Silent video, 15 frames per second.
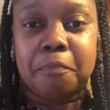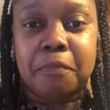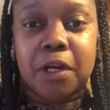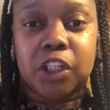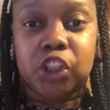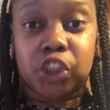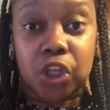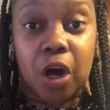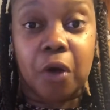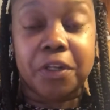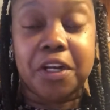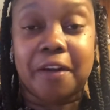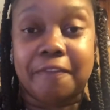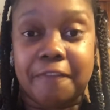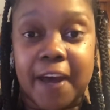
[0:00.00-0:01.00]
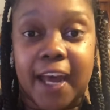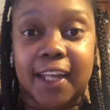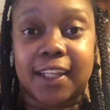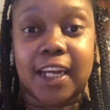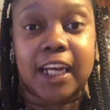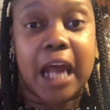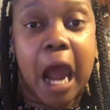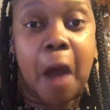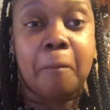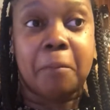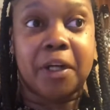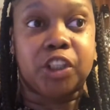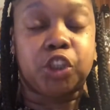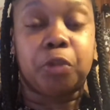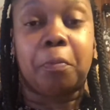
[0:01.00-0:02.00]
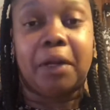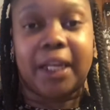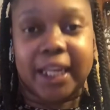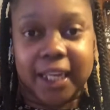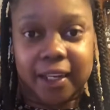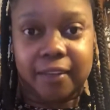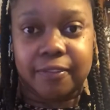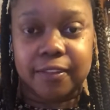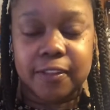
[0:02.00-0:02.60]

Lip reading: show your faith and how much you believe.